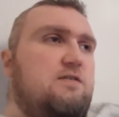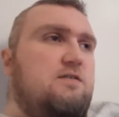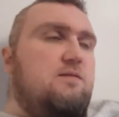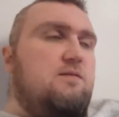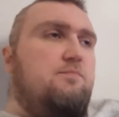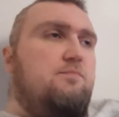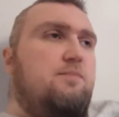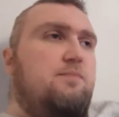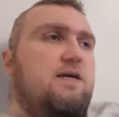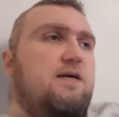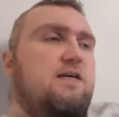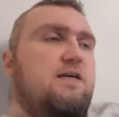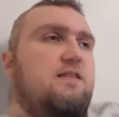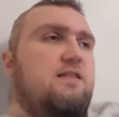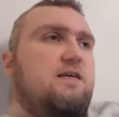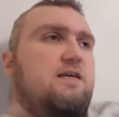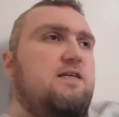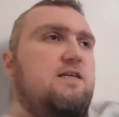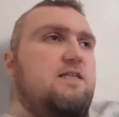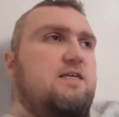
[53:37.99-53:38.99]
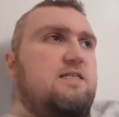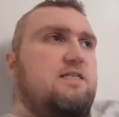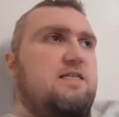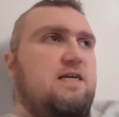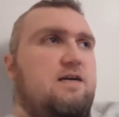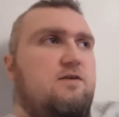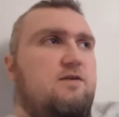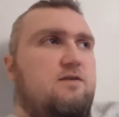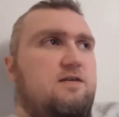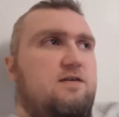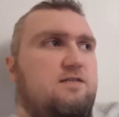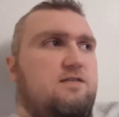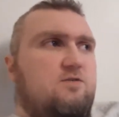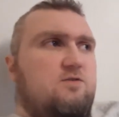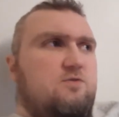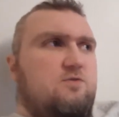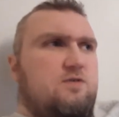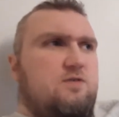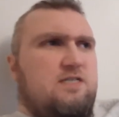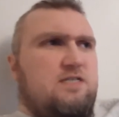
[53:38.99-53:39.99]
the big thing that Tara is
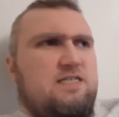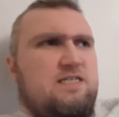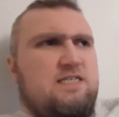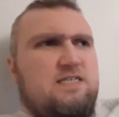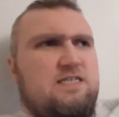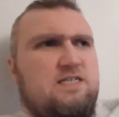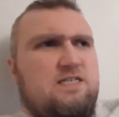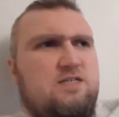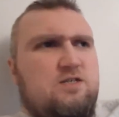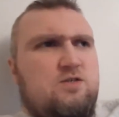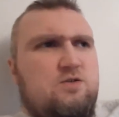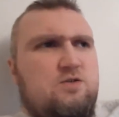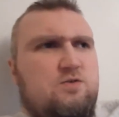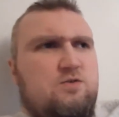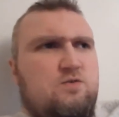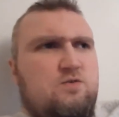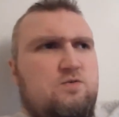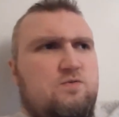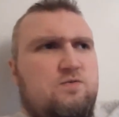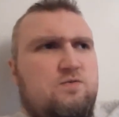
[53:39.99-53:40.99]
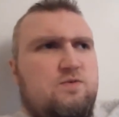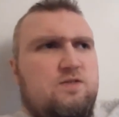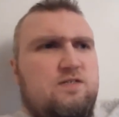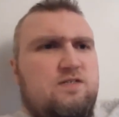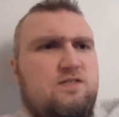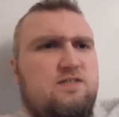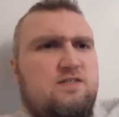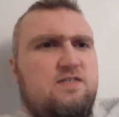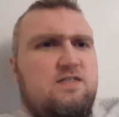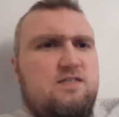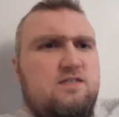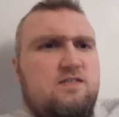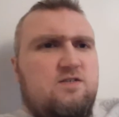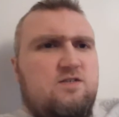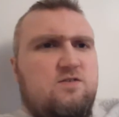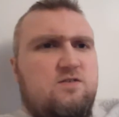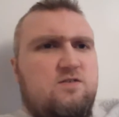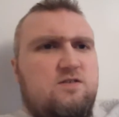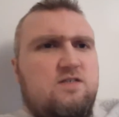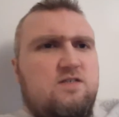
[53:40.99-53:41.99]
going to need to do for this season to,